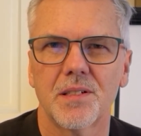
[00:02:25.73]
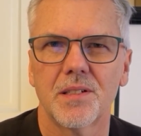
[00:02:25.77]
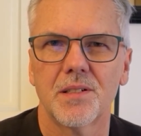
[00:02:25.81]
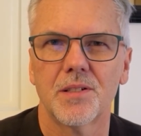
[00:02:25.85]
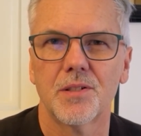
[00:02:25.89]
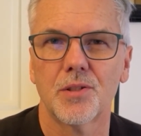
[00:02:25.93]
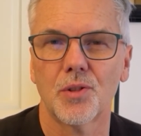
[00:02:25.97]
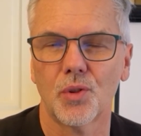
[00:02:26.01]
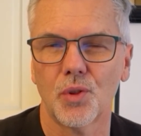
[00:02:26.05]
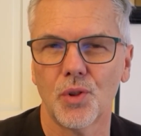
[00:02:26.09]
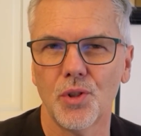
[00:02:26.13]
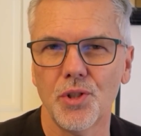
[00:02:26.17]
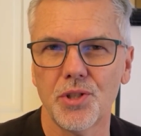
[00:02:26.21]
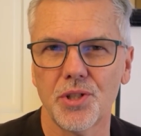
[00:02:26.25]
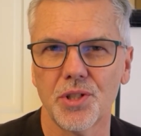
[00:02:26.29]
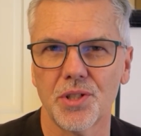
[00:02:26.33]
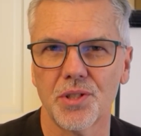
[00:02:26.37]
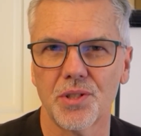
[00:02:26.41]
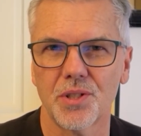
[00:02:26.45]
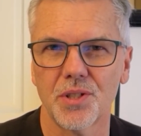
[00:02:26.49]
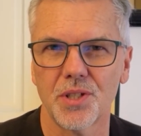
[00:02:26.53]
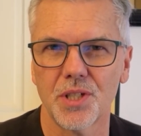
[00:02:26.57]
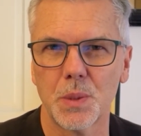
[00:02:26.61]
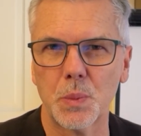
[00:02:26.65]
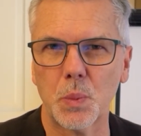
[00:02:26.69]
solution
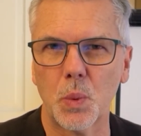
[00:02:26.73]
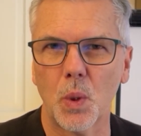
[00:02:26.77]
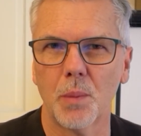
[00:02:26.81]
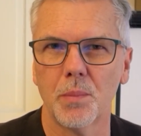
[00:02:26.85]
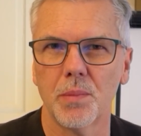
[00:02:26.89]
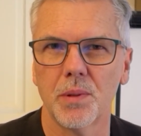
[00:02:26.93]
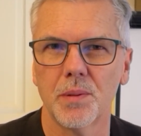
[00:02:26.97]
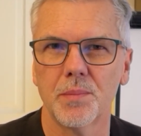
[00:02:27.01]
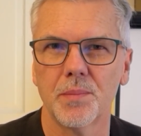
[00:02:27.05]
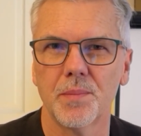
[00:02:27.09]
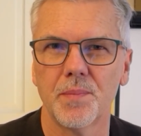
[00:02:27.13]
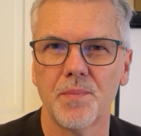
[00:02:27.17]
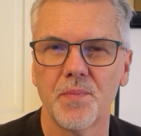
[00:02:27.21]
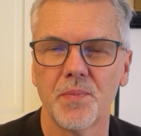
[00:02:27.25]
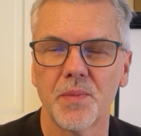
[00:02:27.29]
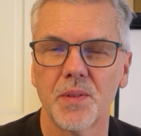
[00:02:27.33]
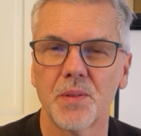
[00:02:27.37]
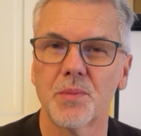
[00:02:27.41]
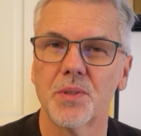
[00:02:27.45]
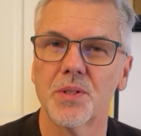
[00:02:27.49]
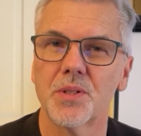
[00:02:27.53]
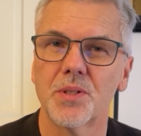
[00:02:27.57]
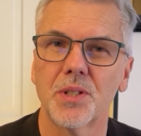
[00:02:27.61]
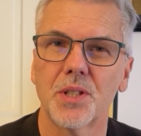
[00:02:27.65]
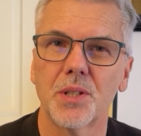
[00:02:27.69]
to this problem
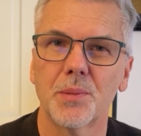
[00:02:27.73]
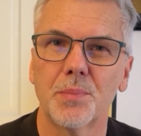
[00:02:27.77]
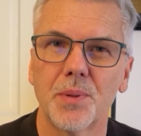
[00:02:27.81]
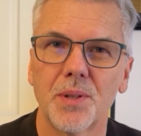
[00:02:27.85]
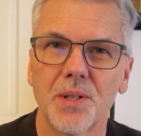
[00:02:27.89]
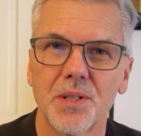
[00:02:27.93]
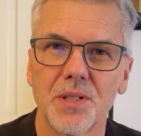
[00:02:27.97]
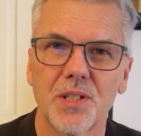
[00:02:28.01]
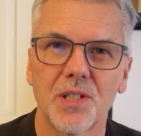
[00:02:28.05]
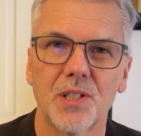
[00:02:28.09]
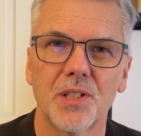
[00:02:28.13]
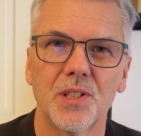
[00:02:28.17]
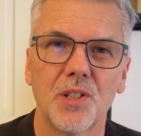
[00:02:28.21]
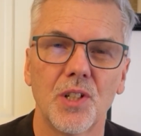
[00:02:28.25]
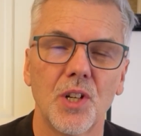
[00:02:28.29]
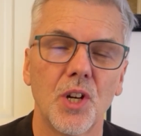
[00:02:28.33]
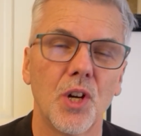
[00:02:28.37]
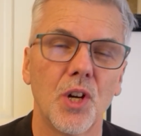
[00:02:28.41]
was that the person